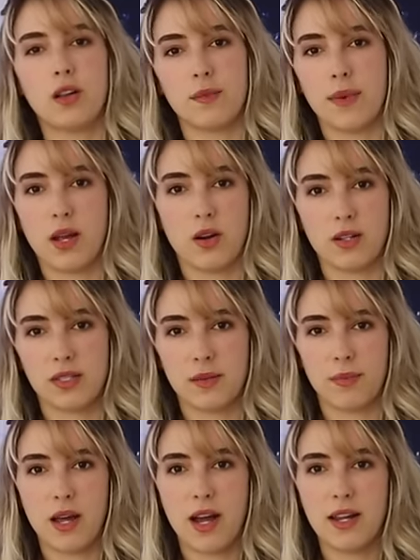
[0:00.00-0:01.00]
all of my art
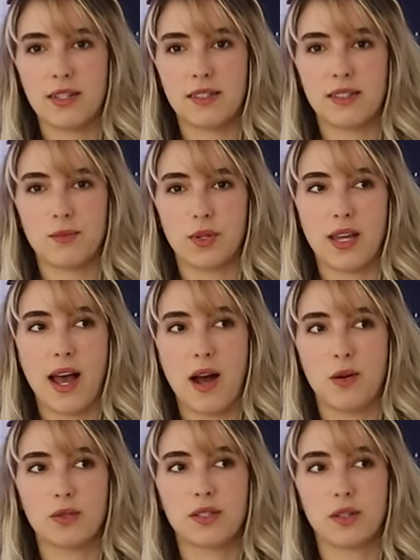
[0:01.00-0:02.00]
supplies
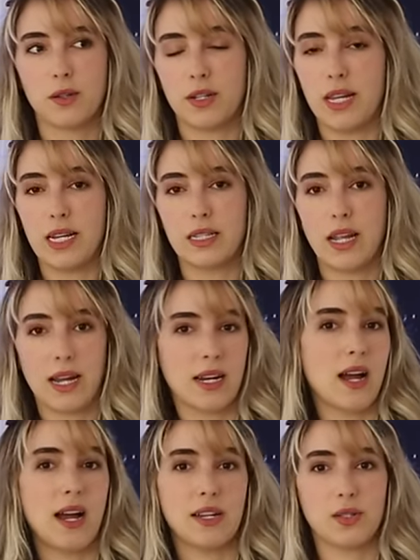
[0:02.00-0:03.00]
without looking like
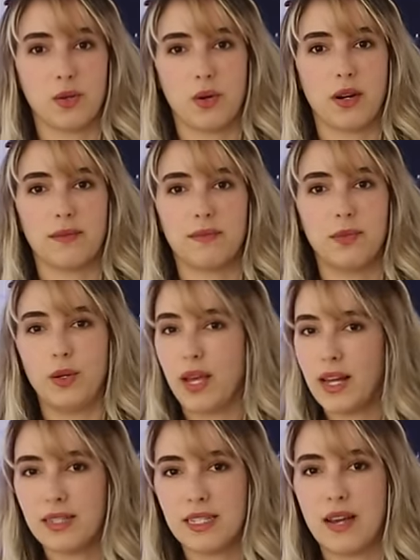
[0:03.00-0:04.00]
an eyesore. You
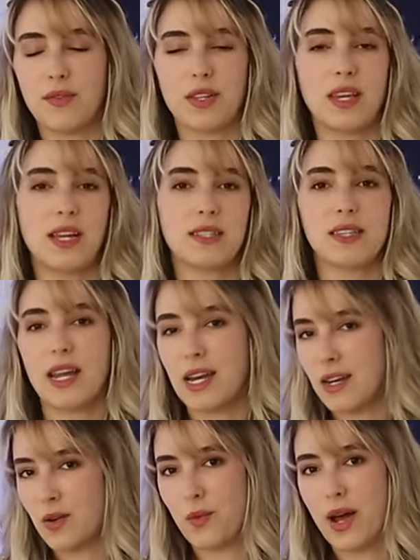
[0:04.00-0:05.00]
can't see everything, it's
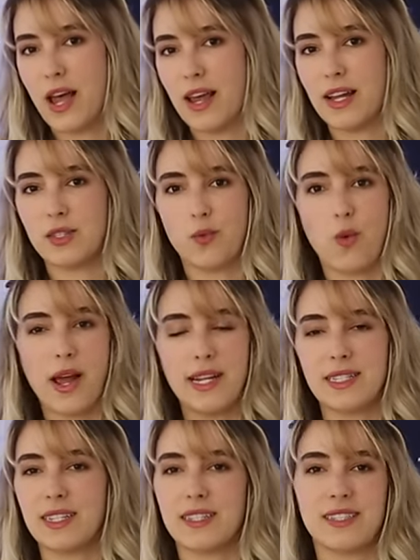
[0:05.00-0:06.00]
hidden away, it's
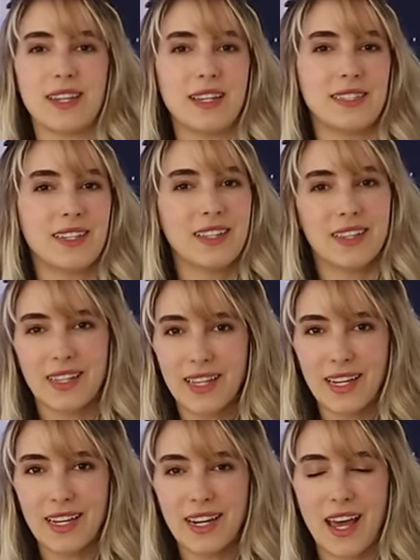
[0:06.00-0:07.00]
white, it's nice and
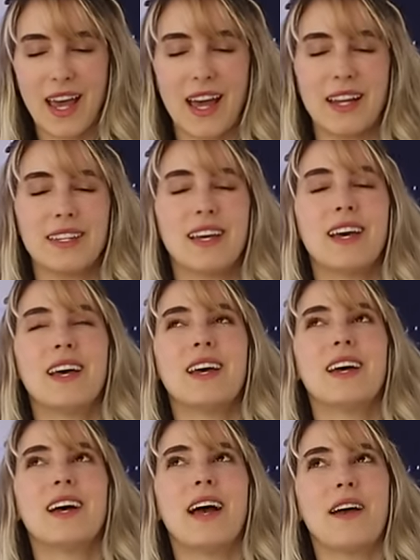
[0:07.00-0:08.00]
clean, and
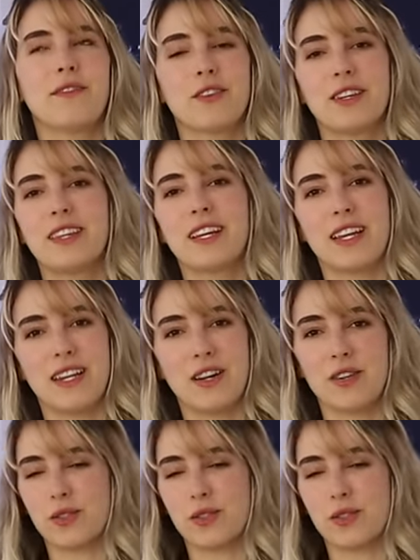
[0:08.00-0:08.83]
everything in here